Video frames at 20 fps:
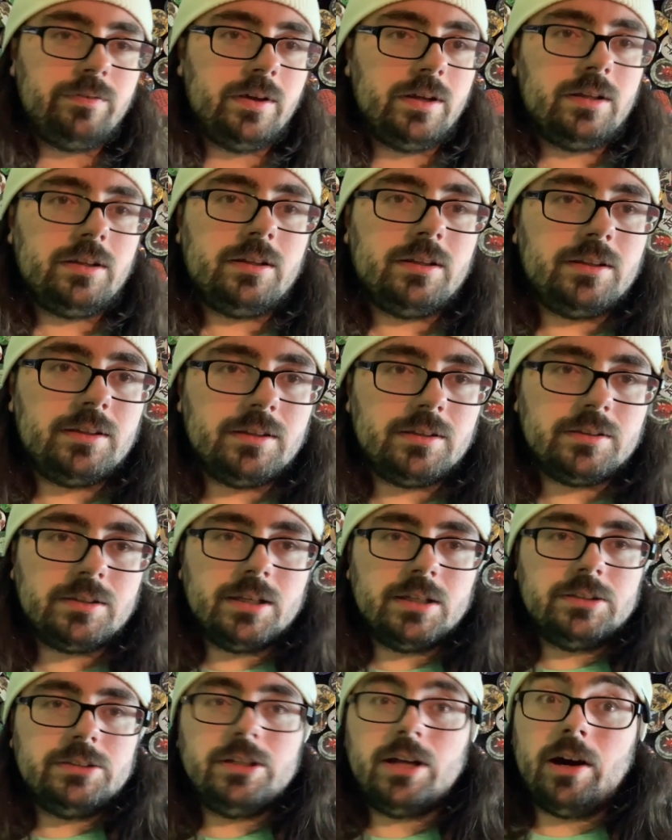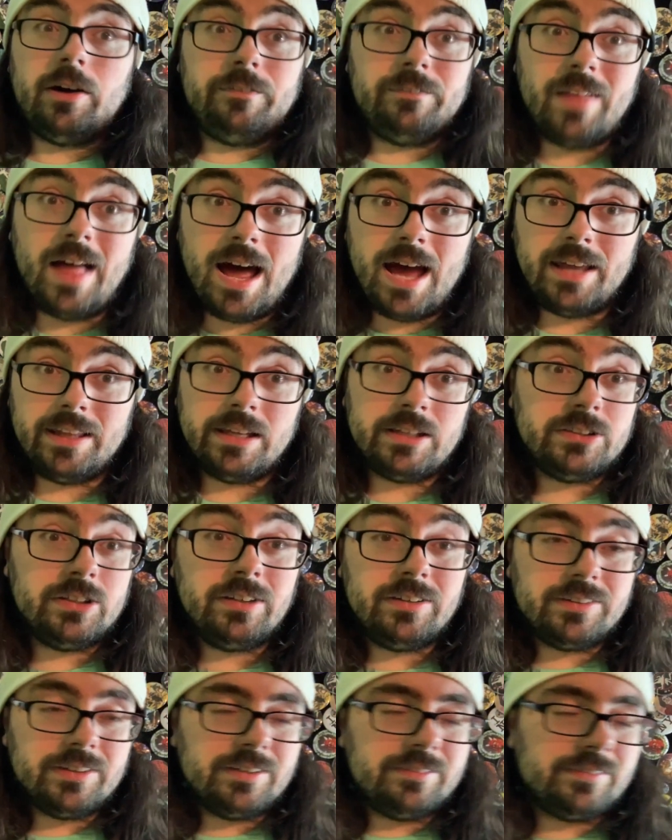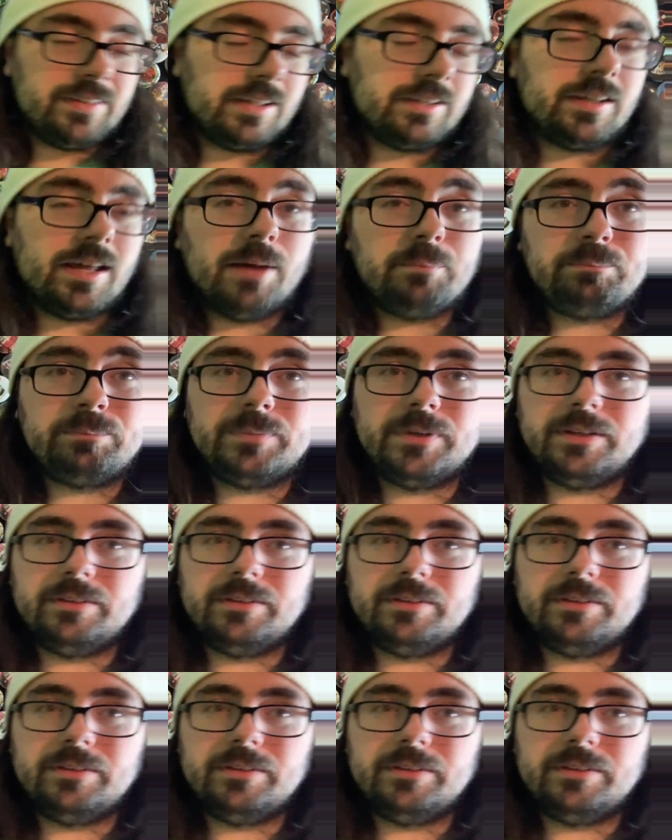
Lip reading: it to, you know, fly. Like, Charizard's like, up, he